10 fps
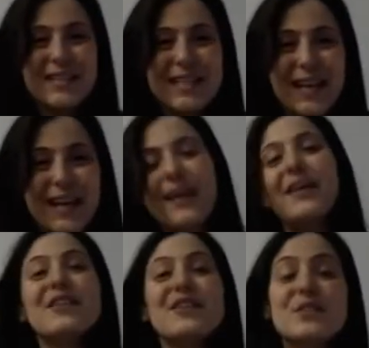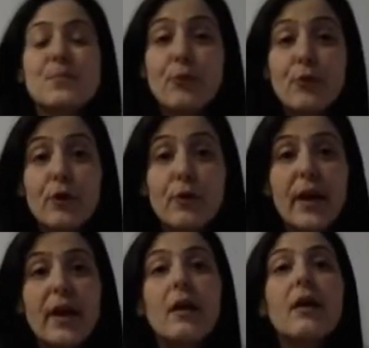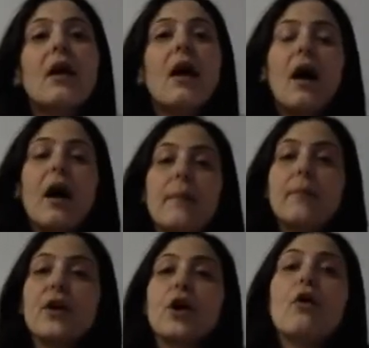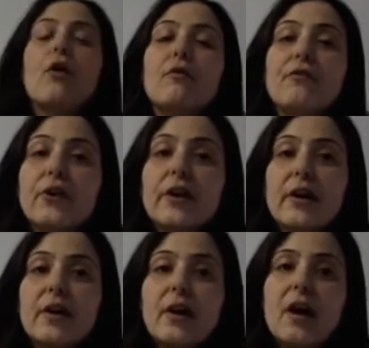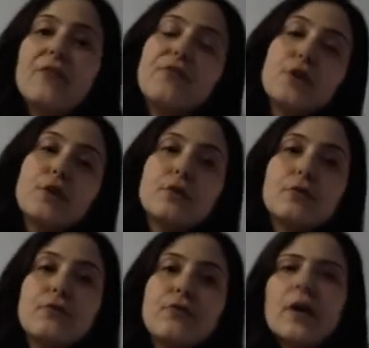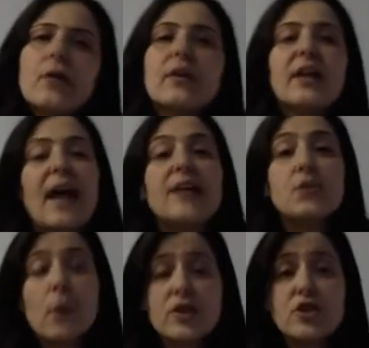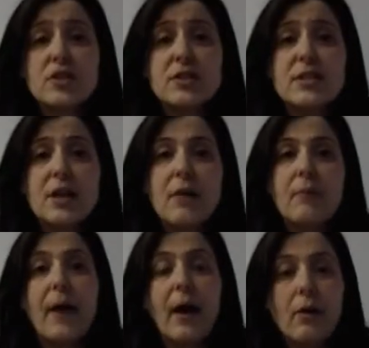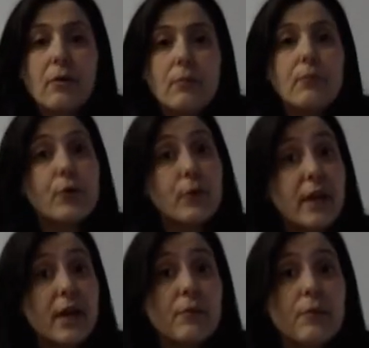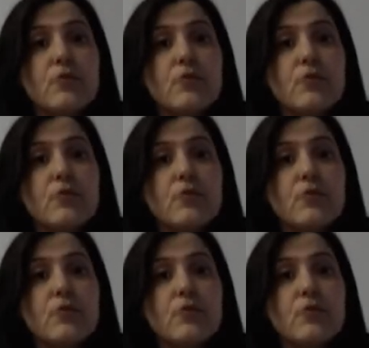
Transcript: the tea is brewing, I'm going to go over a few frequently asked questions about brewing kombucha.